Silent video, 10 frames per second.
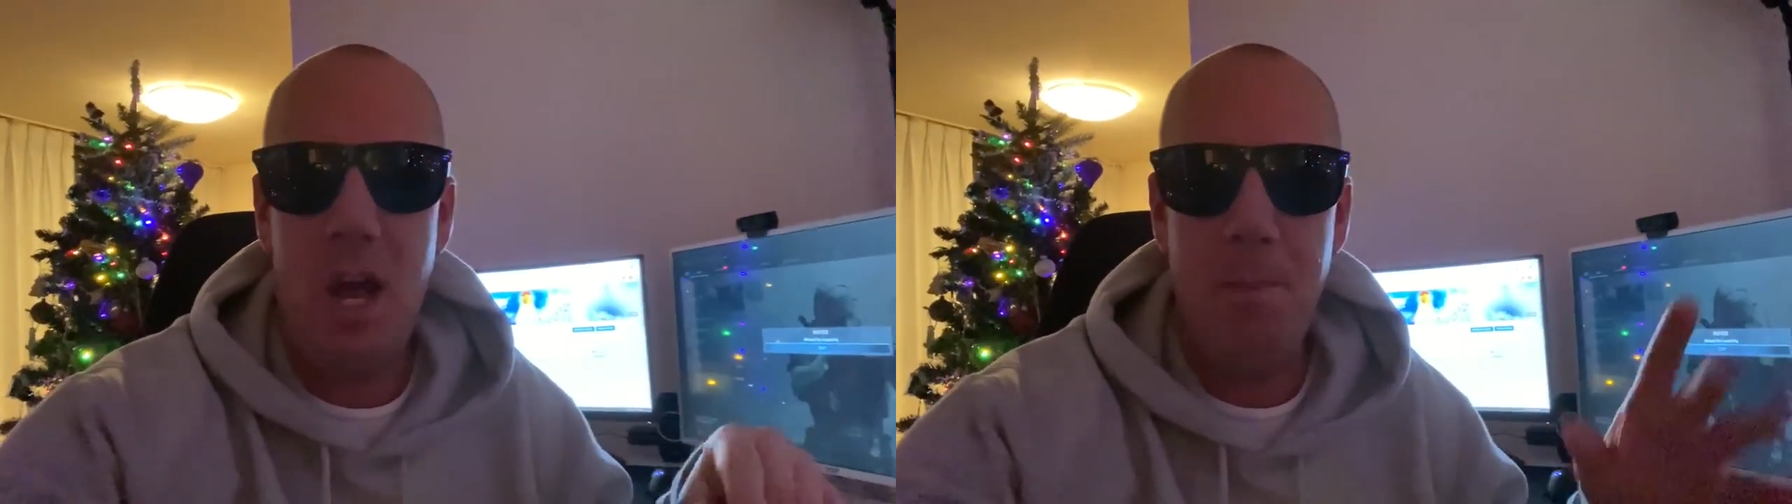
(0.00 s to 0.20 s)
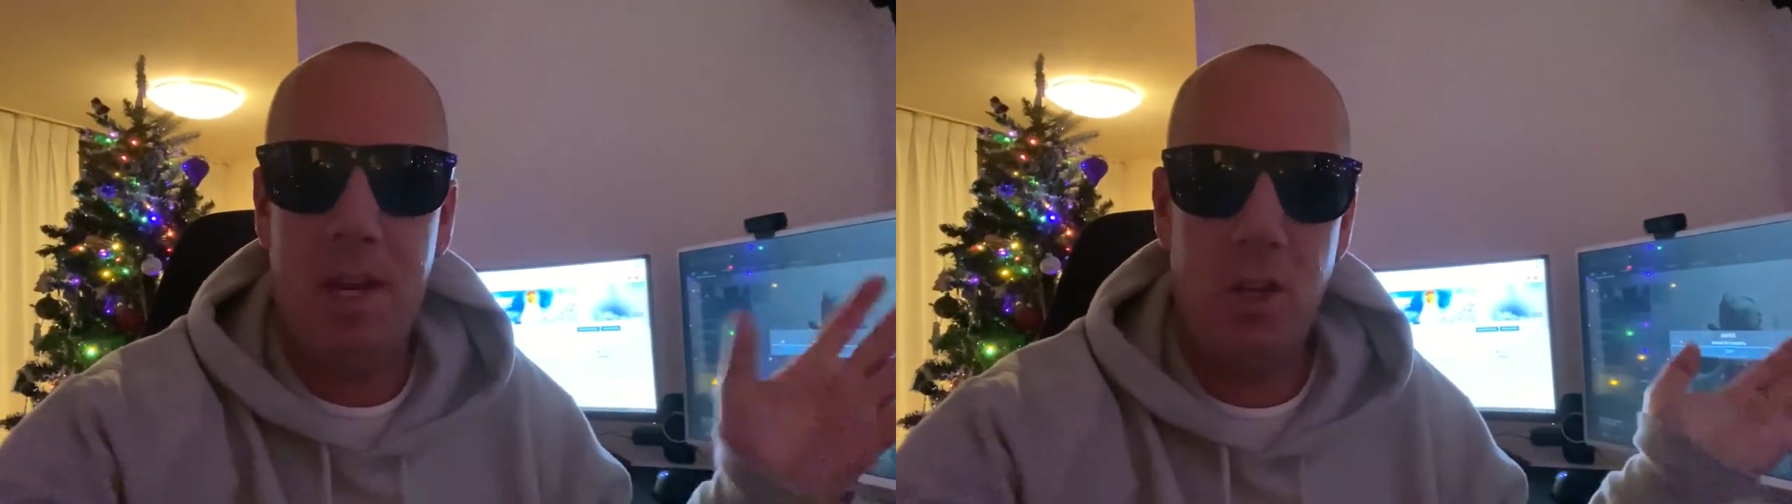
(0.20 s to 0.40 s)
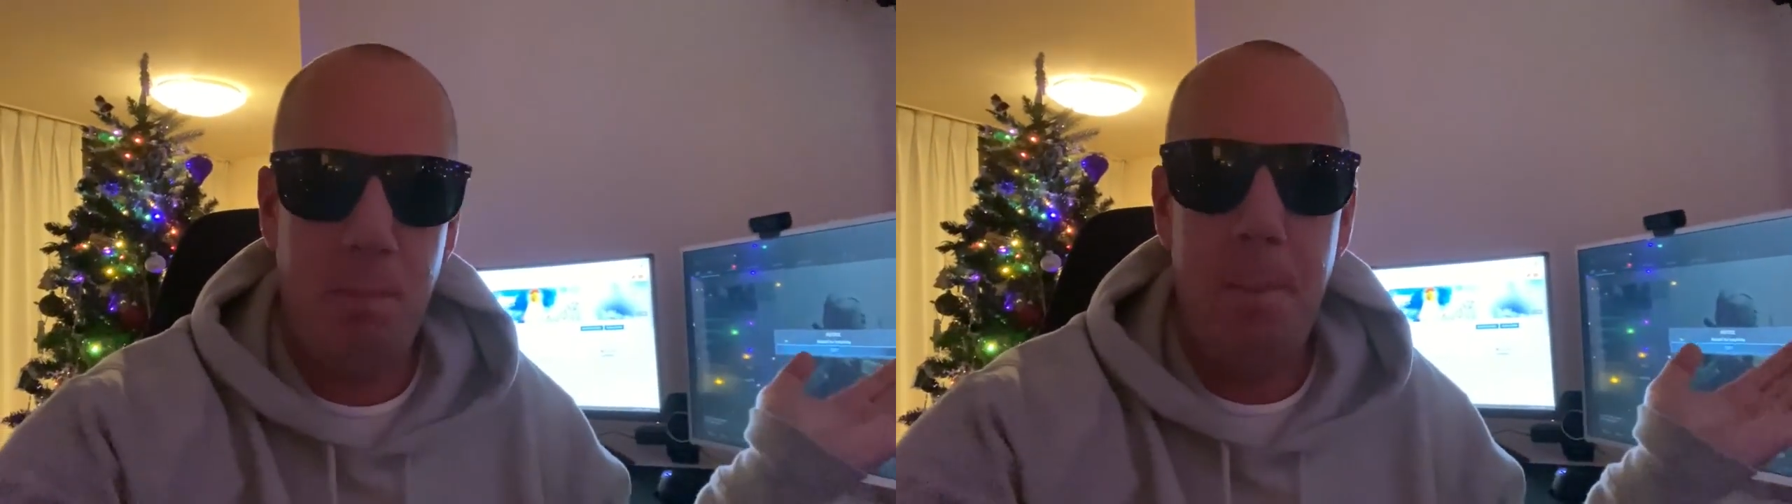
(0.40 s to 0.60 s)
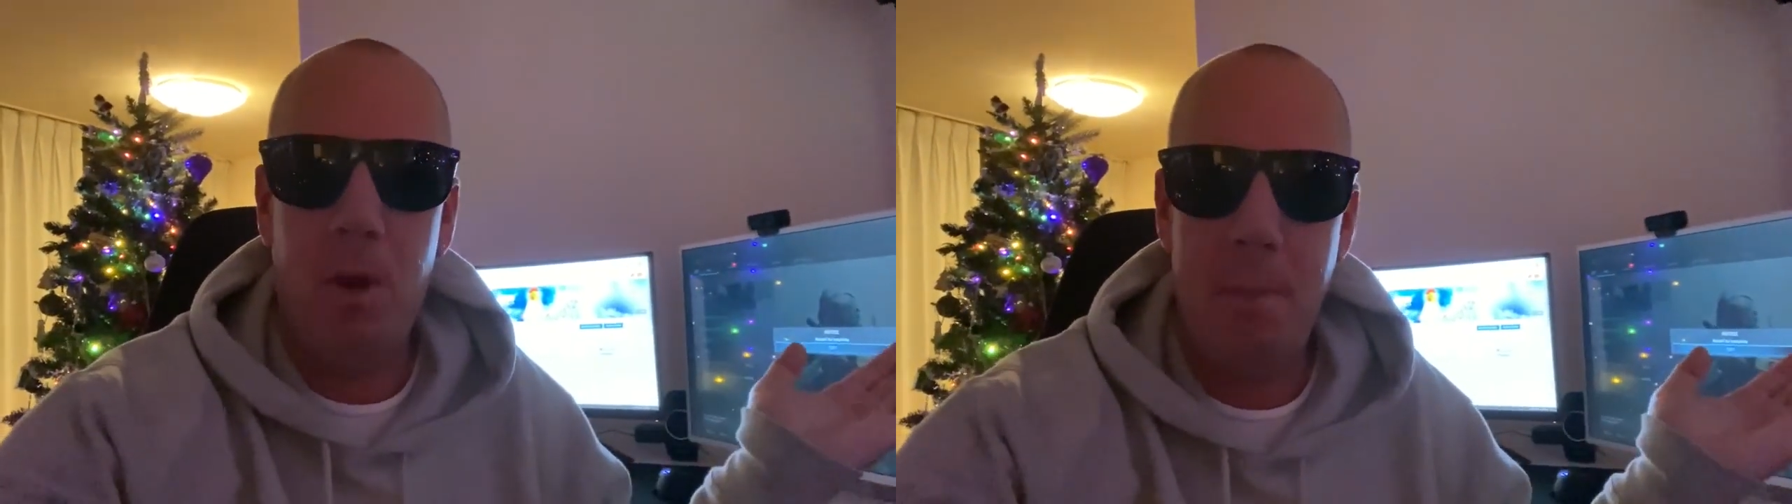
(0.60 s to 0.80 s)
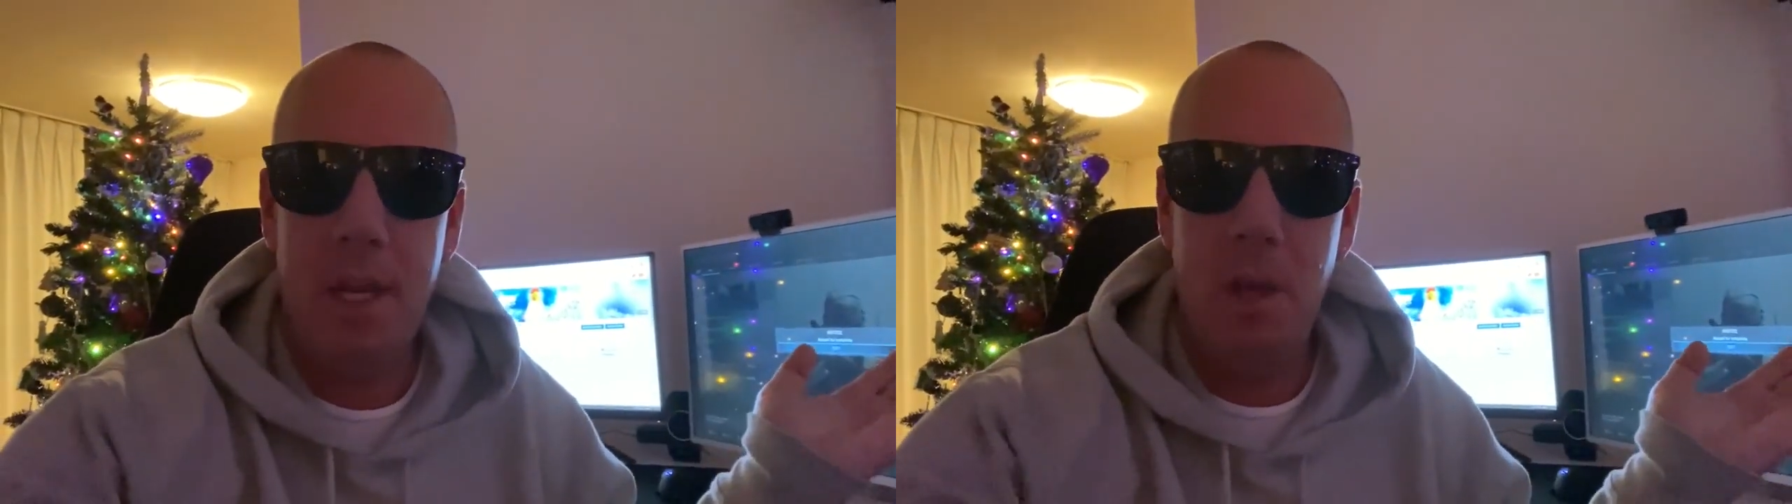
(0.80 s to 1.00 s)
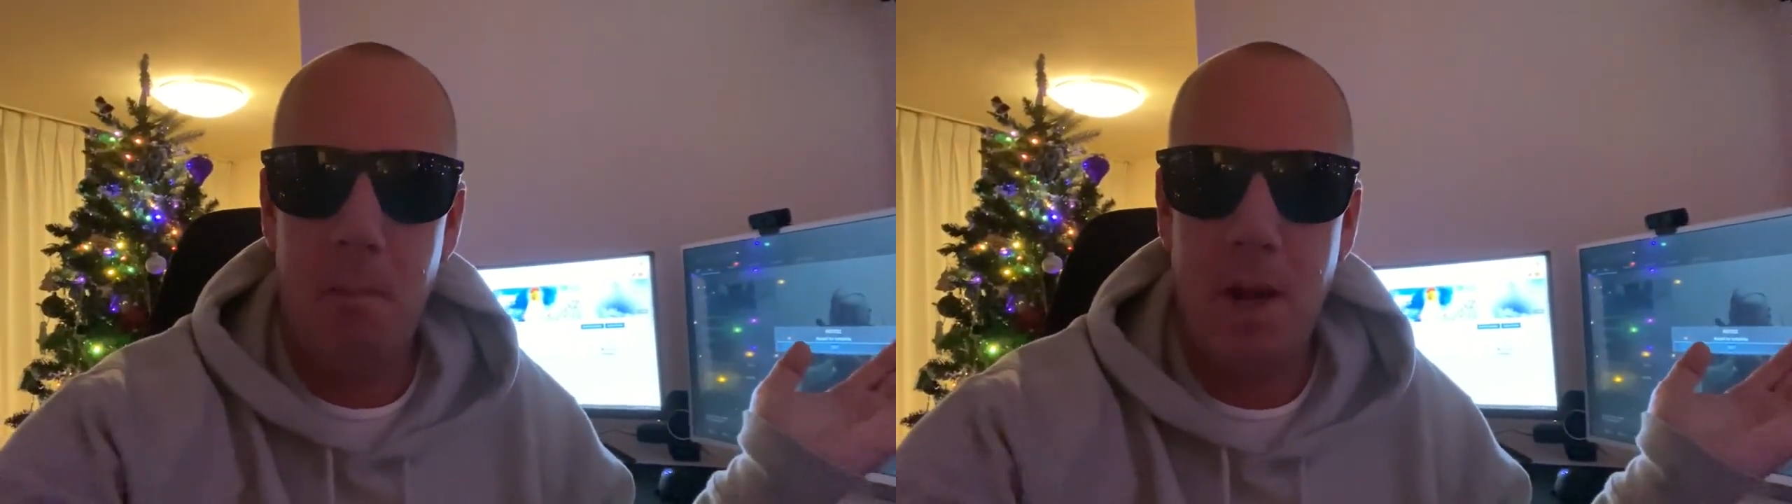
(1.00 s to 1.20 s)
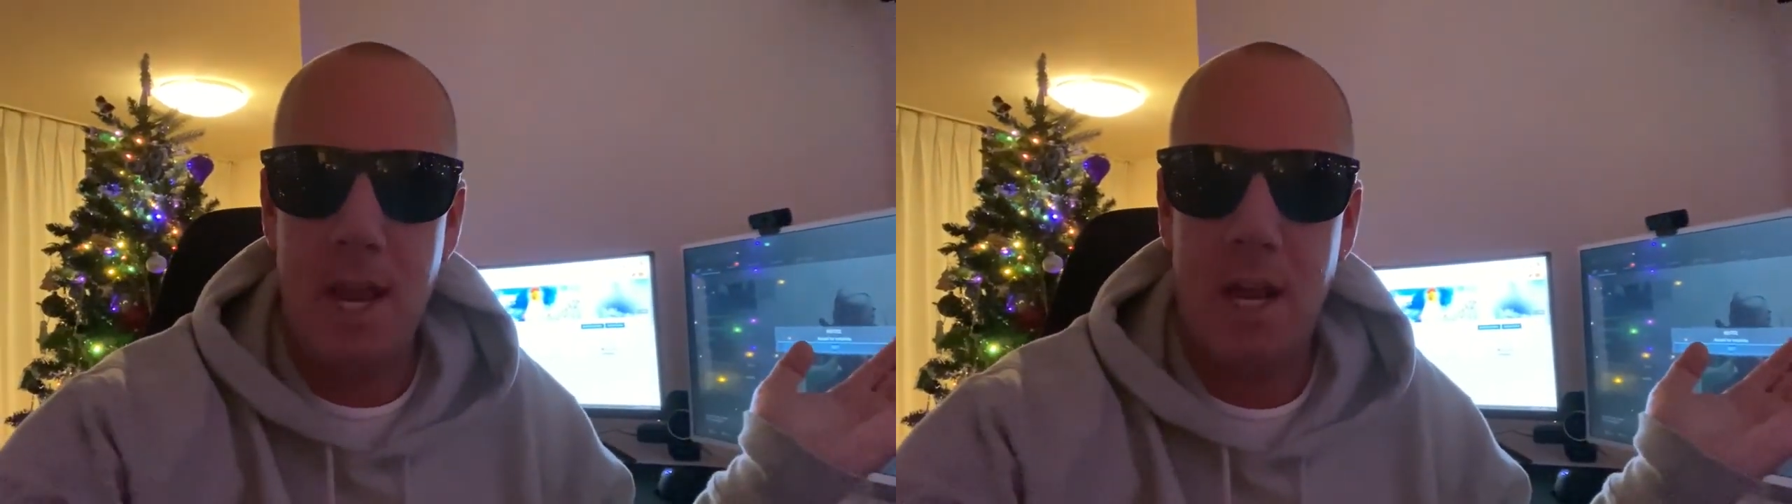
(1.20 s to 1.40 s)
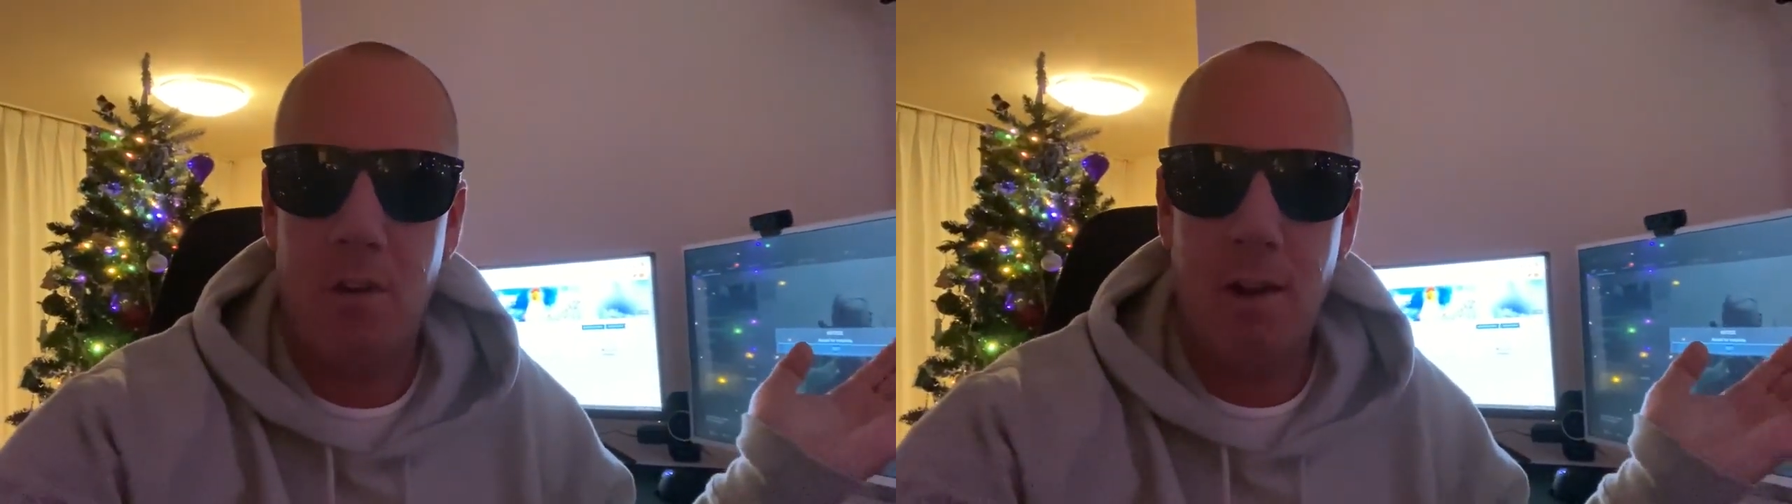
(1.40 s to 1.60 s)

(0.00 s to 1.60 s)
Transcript: now because people are making money at it,